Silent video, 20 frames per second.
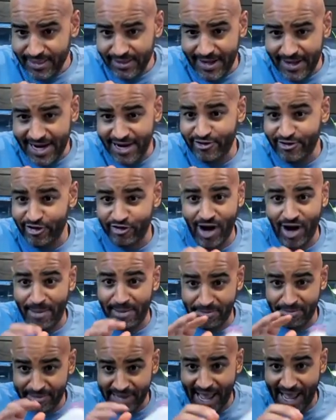I didn't just grab
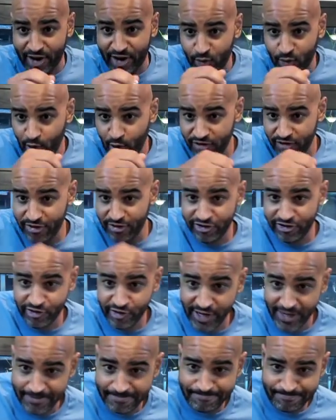a gallon of water for the
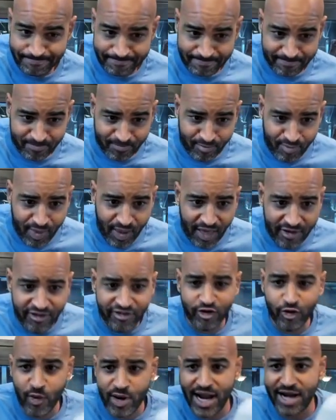stream. This
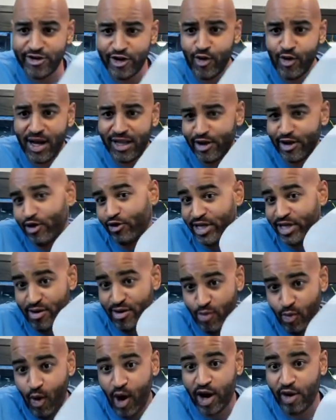is what I do. I literally
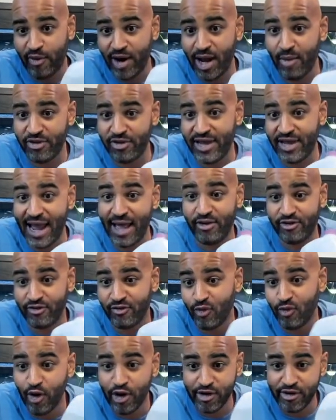walk around with gallons
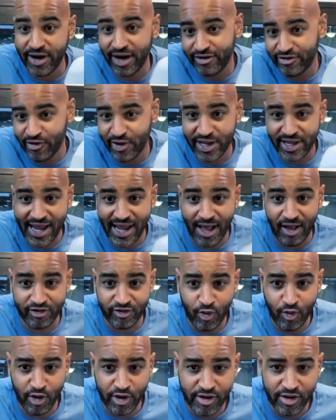of water and I drink gallons
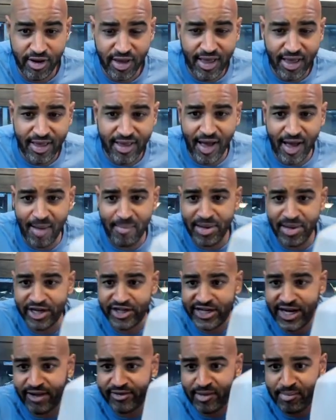of water. Big
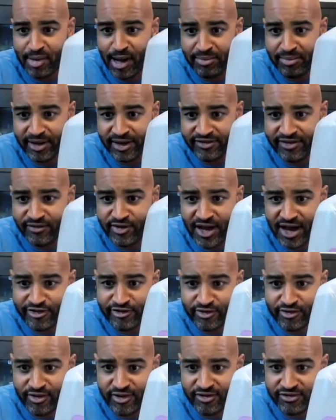shout out to Publix. If you
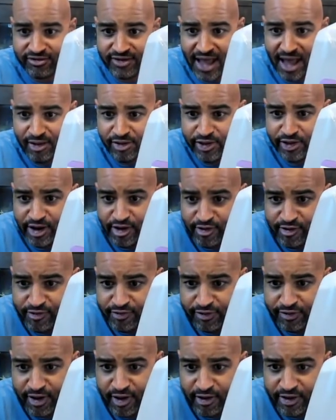guys are in the South here,
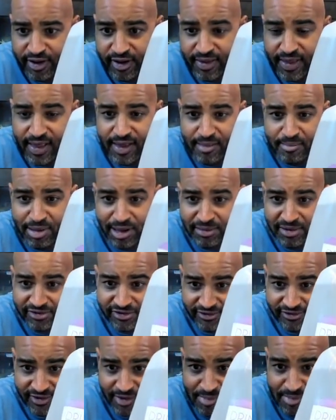Florida, Publix
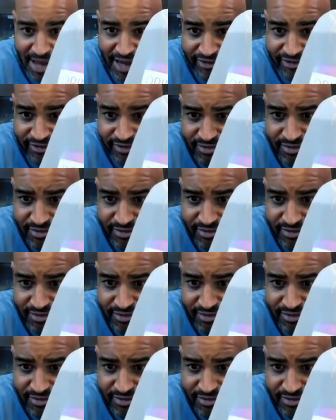is the best